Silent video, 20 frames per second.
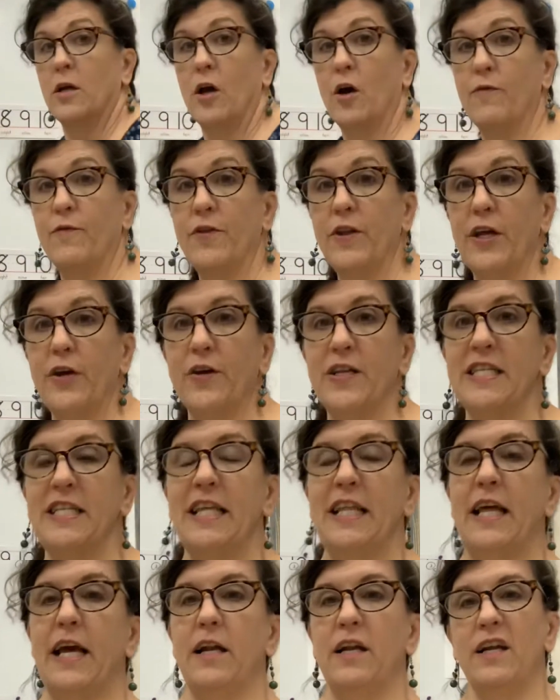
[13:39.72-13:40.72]
Hopefully you can
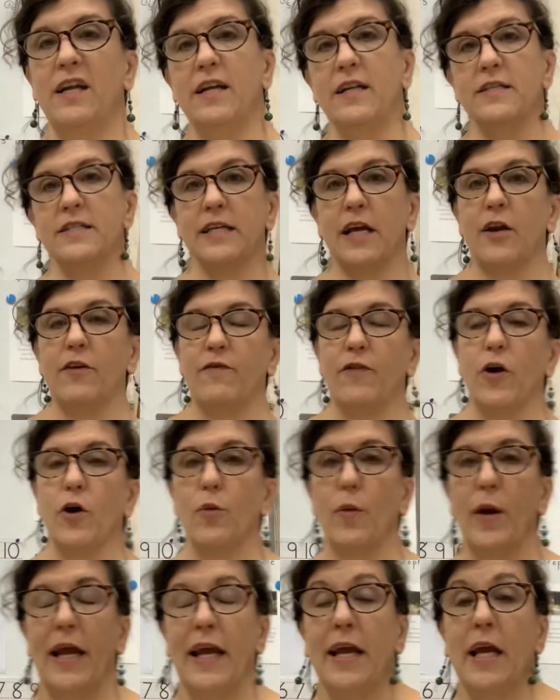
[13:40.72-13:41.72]
see that. It's kind of far
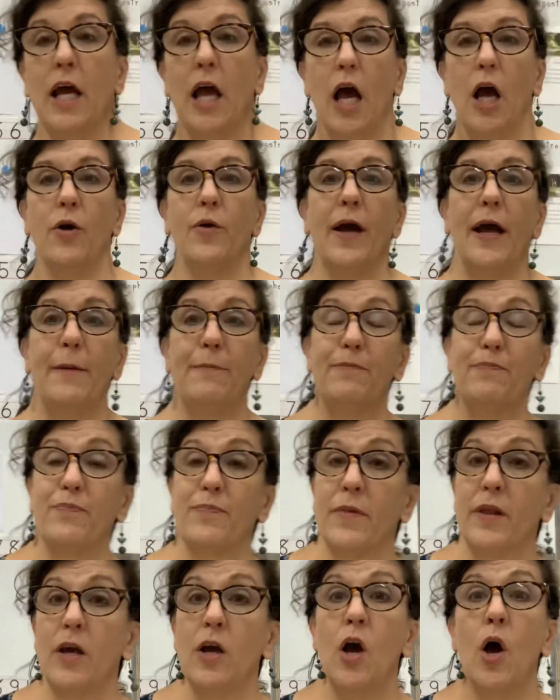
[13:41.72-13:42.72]
away. Okay,
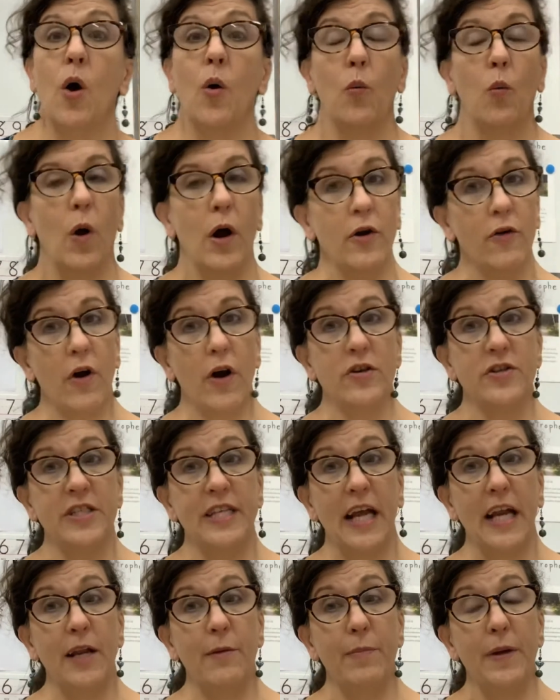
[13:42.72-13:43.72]
what are our
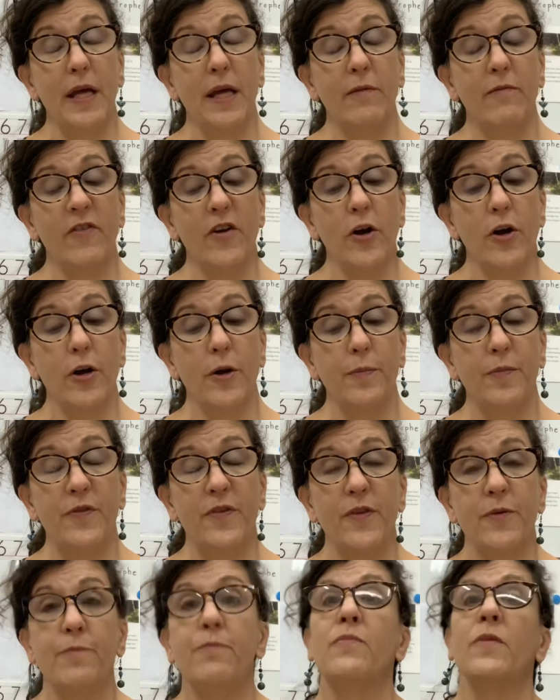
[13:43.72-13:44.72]
state of being
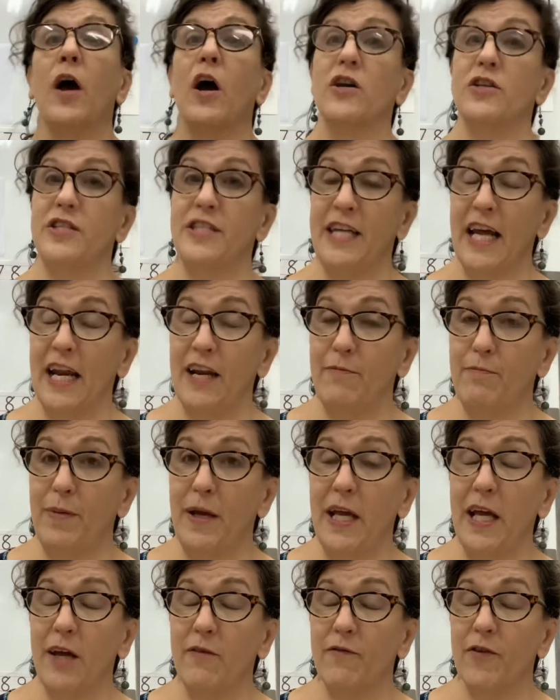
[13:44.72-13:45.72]
verbs? Our state of
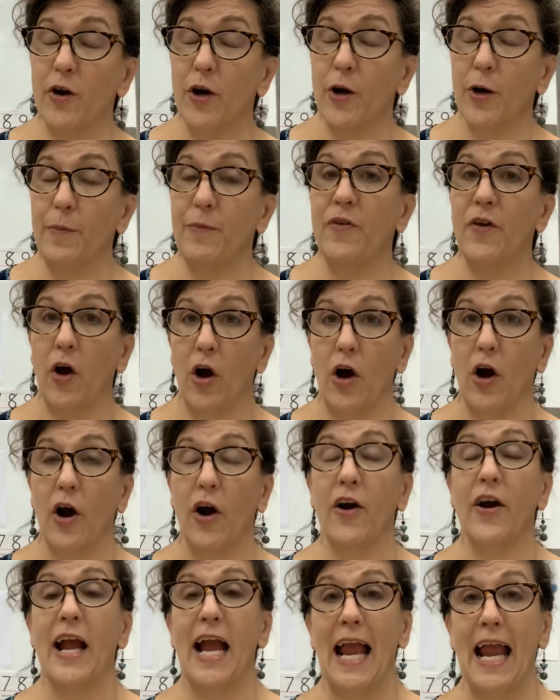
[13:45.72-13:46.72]
being verbs
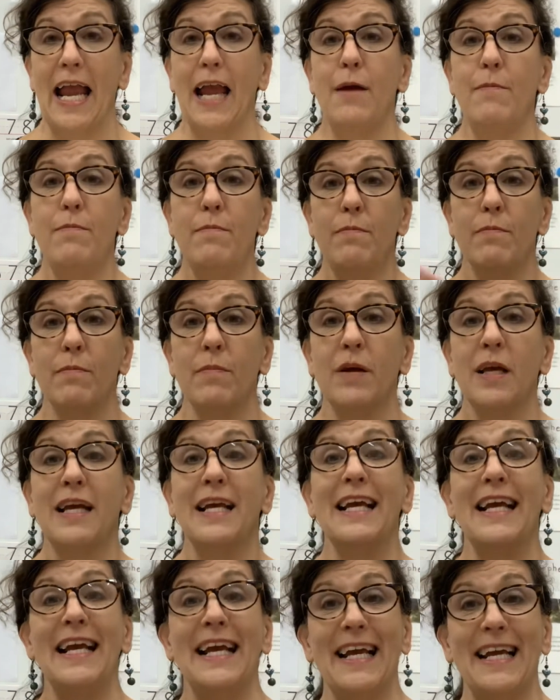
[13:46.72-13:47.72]
are am,
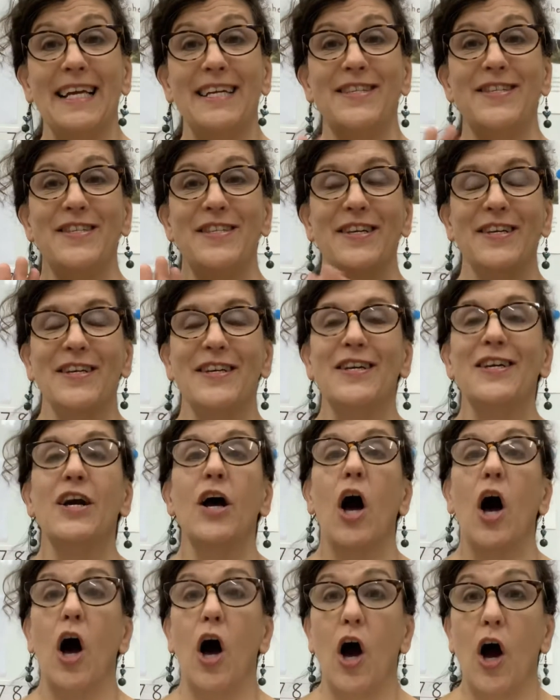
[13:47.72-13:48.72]
is,
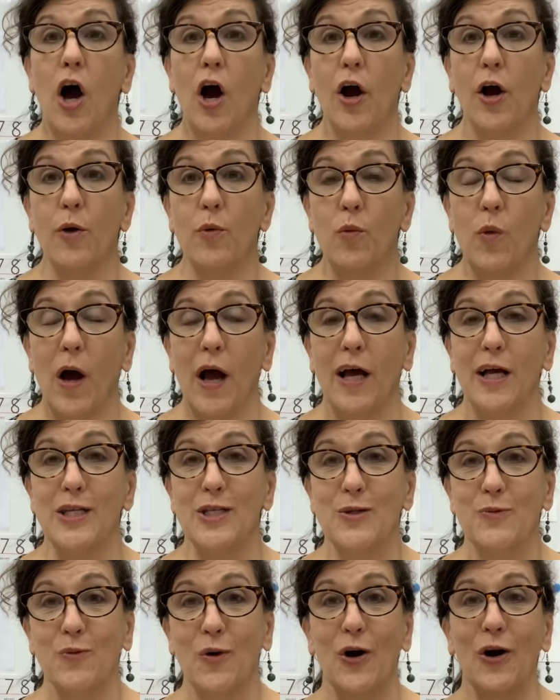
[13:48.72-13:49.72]
are,
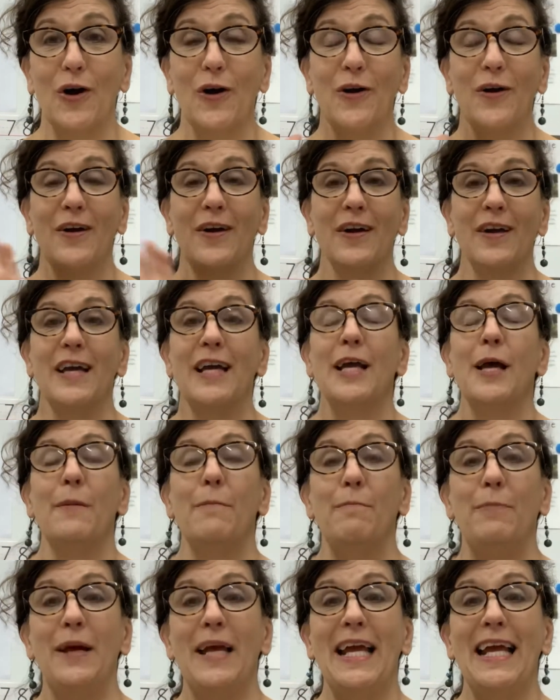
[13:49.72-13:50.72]
was, were,
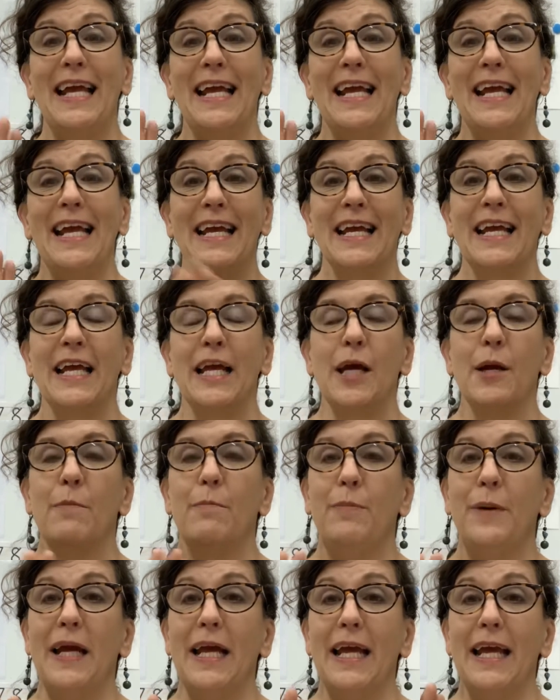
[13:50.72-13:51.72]
be,
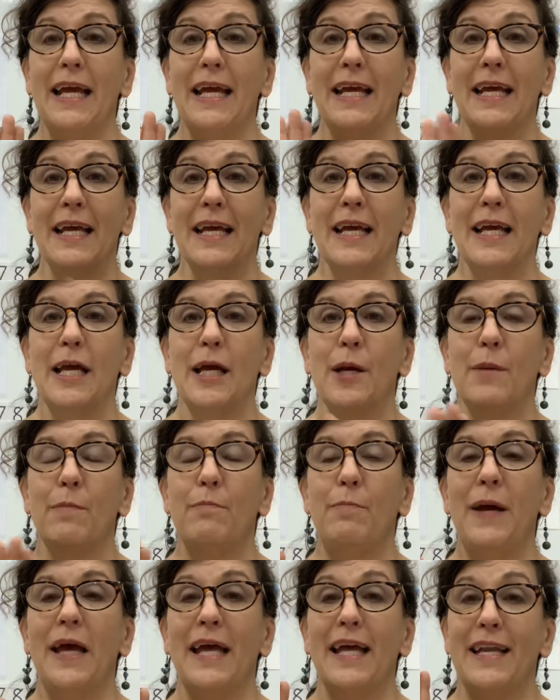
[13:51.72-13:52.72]
being,
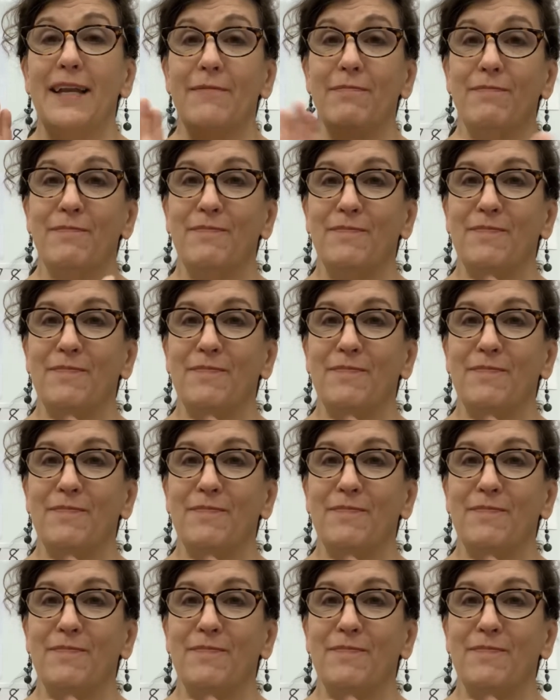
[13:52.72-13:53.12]
been.